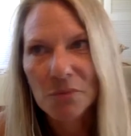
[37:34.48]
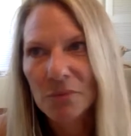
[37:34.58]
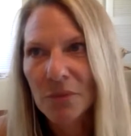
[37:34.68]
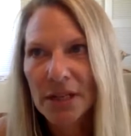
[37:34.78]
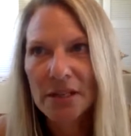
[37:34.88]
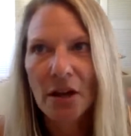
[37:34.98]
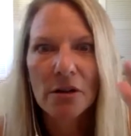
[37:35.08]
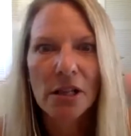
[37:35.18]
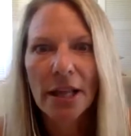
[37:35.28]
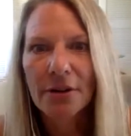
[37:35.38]
when it's all
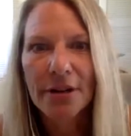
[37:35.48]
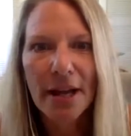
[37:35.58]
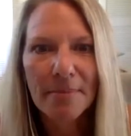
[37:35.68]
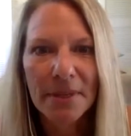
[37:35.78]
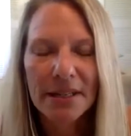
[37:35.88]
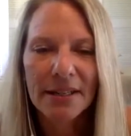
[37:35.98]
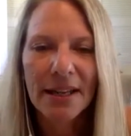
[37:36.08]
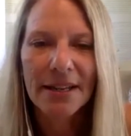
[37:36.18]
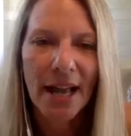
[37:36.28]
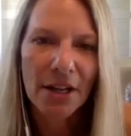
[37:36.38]
cluttered up and
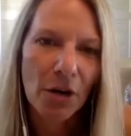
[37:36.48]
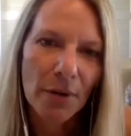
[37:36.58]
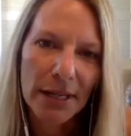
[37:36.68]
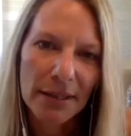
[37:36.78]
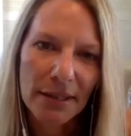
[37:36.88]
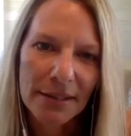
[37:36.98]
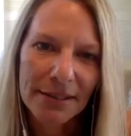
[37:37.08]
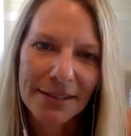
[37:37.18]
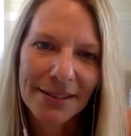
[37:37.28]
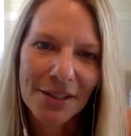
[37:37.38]
not going in the
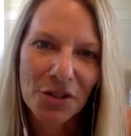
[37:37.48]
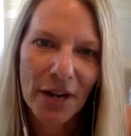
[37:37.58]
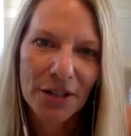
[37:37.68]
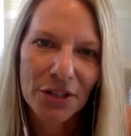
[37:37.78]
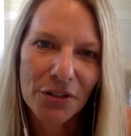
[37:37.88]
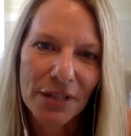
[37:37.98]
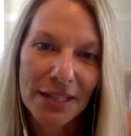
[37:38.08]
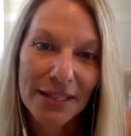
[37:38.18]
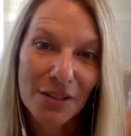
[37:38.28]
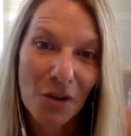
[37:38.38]
direction you
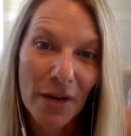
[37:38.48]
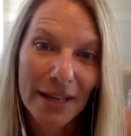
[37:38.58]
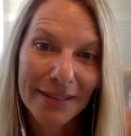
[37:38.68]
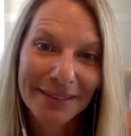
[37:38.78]
think it's going.